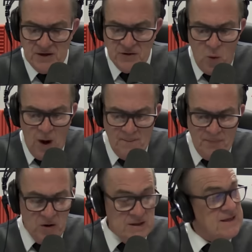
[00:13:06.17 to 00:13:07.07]
But the one
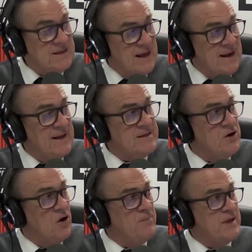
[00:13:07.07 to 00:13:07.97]
policy that has
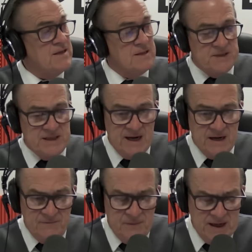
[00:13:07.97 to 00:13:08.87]
not been
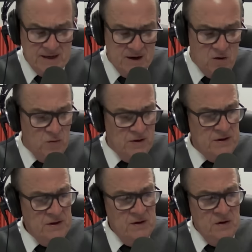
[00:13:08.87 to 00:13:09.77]
substantively dealt
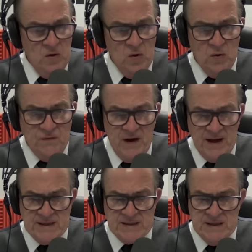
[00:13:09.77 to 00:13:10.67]
with or
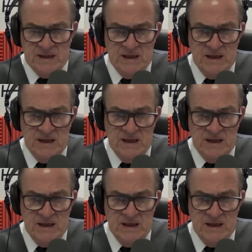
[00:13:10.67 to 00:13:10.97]
faced